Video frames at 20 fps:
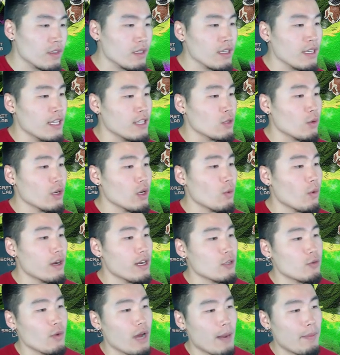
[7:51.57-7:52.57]
And 21
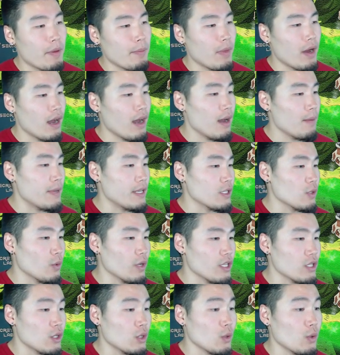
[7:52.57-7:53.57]
is Rabbit Mob, and
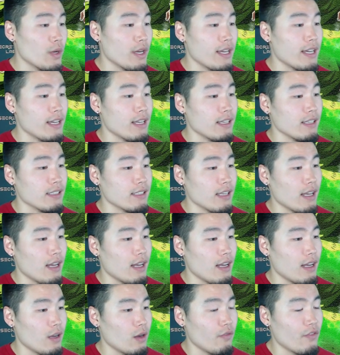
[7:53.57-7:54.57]
22 is
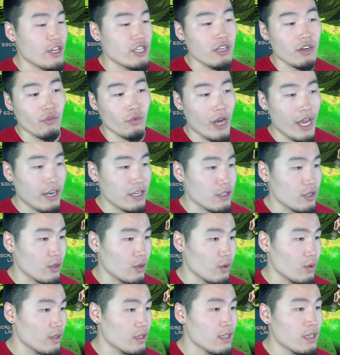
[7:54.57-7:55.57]
uh, Adventure of
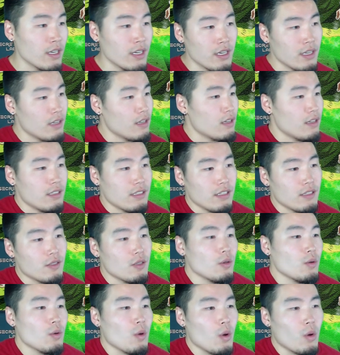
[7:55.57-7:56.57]
Gratitude. Just
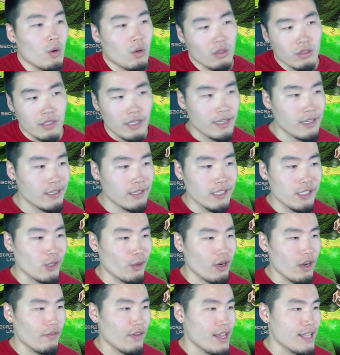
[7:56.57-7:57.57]
two old
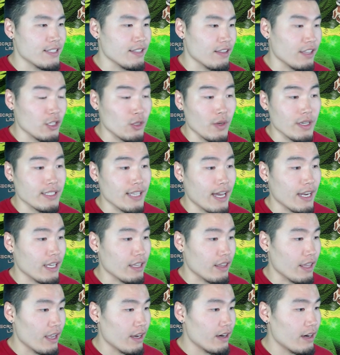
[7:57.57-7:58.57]
story events, nothing too exciting
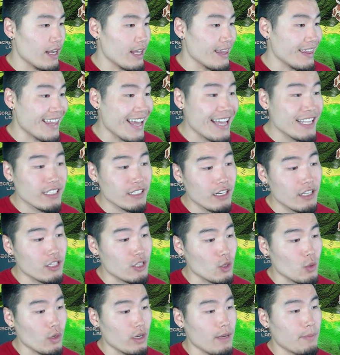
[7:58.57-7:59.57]
there. And that's gonna
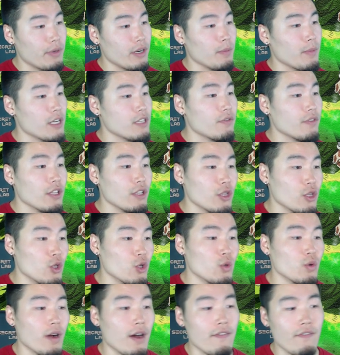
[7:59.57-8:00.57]
do it pretty much for the
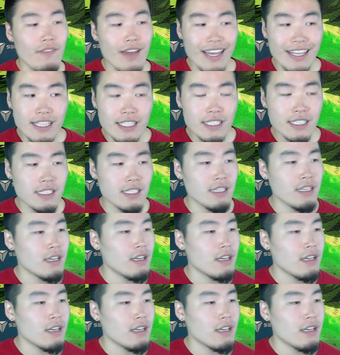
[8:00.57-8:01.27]
new events,